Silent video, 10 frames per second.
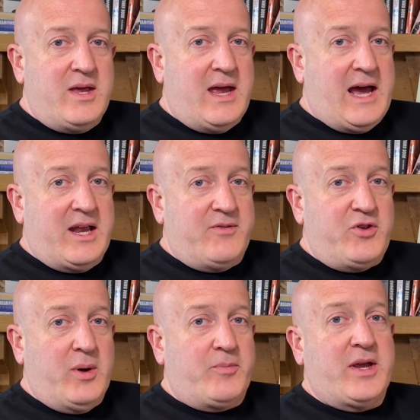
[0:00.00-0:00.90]
And if
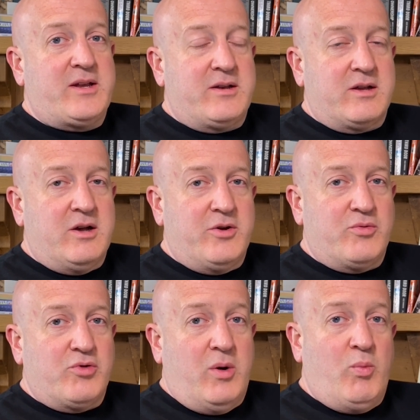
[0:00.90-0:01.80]
you updated to kernel
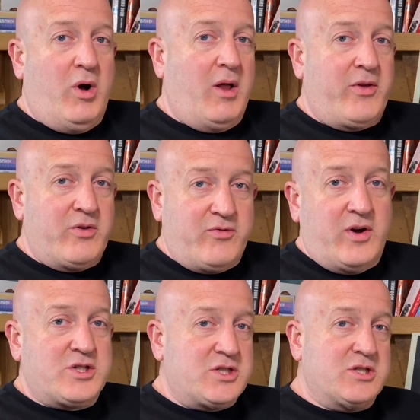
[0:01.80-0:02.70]
ROM, while those
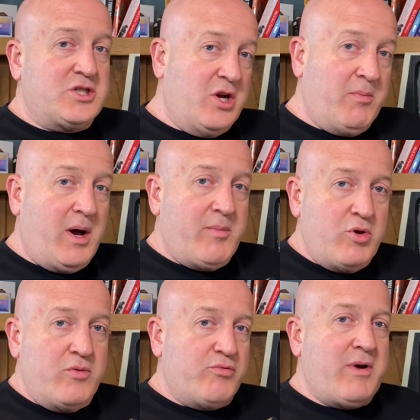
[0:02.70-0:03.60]
functions, might
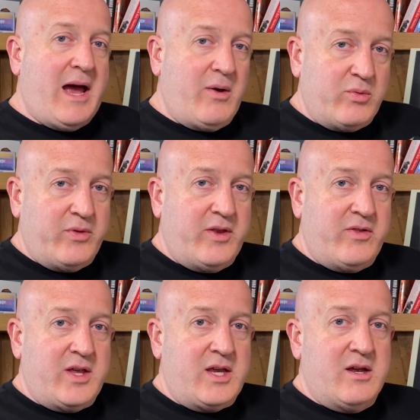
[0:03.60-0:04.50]
move around within
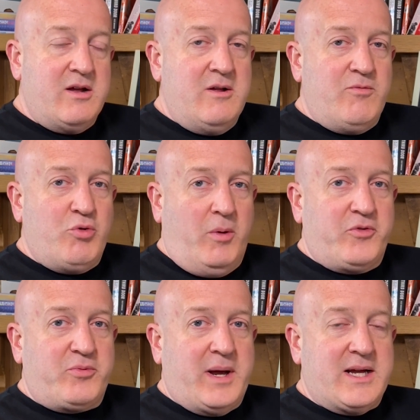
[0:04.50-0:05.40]
the ROM
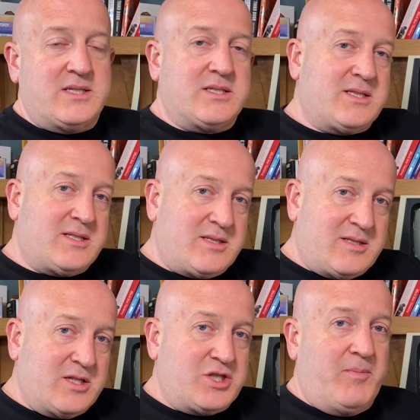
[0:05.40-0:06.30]
space,
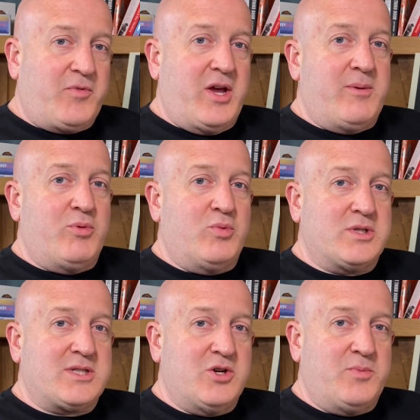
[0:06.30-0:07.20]
the jump table would
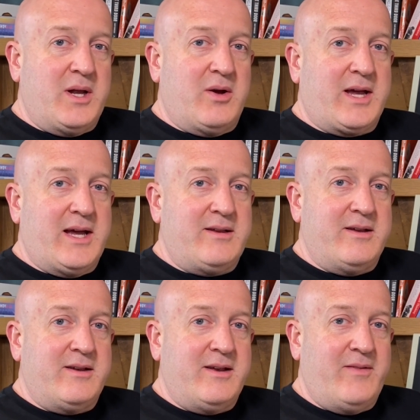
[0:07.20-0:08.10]
still be
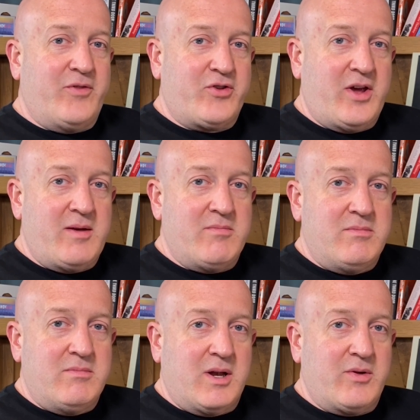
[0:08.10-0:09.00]
located in the same
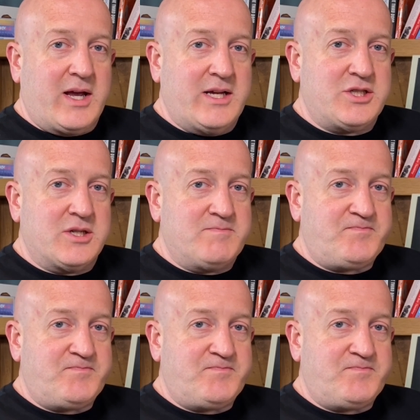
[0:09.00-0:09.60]
location.